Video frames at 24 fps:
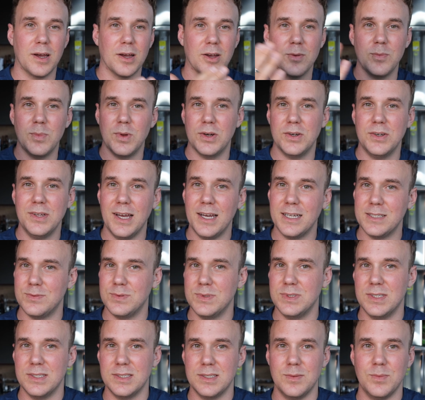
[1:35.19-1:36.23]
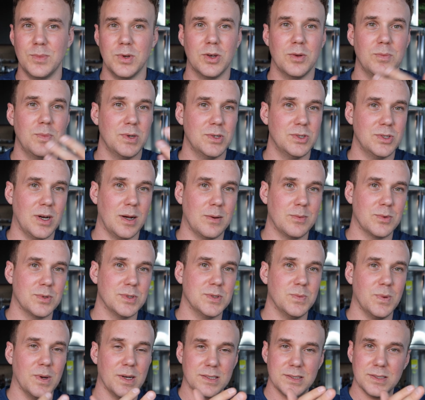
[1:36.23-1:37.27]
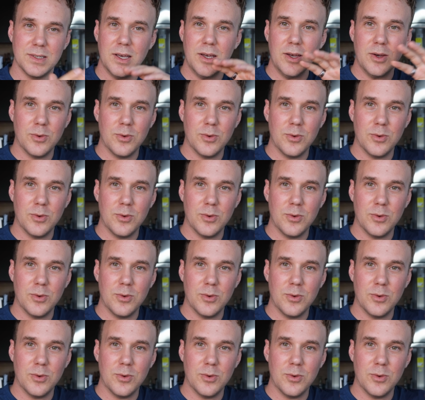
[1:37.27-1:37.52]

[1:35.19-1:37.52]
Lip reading: It could be your attachment system, it could be a trauma response.